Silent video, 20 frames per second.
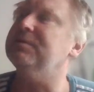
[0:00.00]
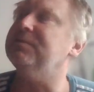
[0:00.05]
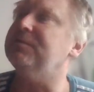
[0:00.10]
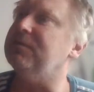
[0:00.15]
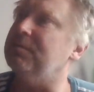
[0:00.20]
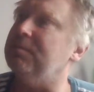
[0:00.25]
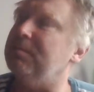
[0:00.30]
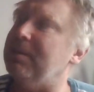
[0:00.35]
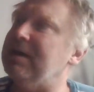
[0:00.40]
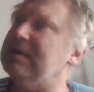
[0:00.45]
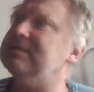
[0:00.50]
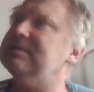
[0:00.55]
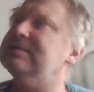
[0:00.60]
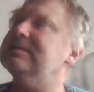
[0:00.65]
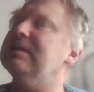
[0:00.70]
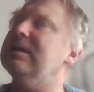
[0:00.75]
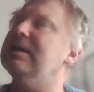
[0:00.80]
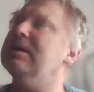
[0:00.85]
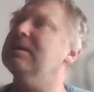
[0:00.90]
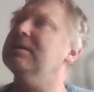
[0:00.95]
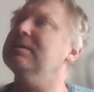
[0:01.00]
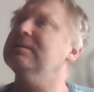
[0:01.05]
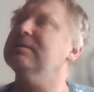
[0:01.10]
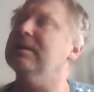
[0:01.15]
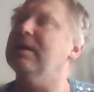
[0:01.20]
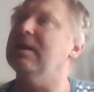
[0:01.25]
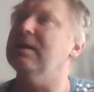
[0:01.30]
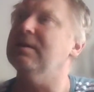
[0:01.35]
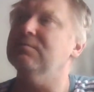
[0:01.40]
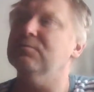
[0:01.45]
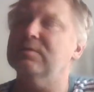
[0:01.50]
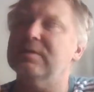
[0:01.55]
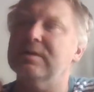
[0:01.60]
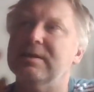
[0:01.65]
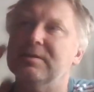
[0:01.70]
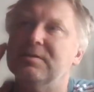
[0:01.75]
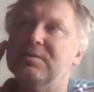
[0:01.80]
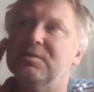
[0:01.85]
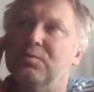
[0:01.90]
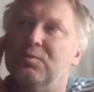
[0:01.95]
from my side, I would
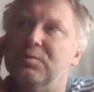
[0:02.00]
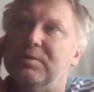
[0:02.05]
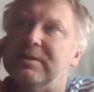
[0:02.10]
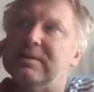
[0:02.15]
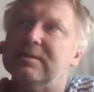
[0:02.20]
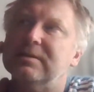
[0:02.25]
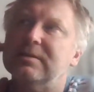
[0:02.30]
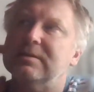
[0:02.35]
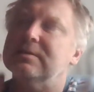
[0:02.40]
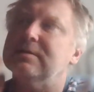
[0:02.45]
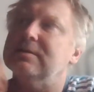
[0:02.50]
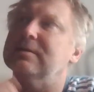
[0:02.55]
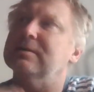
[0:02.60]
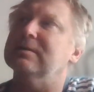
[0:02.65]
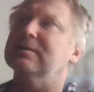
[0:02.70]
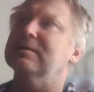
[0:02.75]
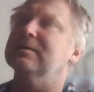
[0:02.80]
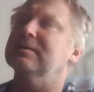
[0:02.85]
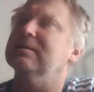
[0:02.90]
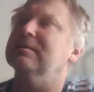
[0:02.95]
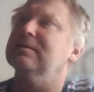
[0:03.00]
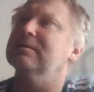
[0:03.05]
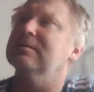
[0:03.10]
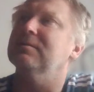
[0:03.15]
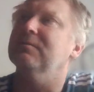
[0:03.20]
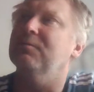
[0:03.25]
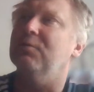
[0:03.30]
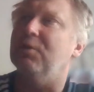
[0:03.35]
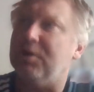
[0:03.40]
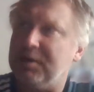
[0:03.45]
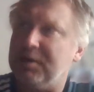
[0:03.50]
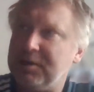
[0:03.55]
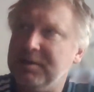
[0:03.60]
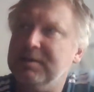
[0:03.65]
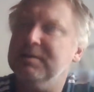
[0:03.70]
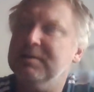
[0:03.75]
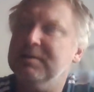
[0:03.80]
add to it work,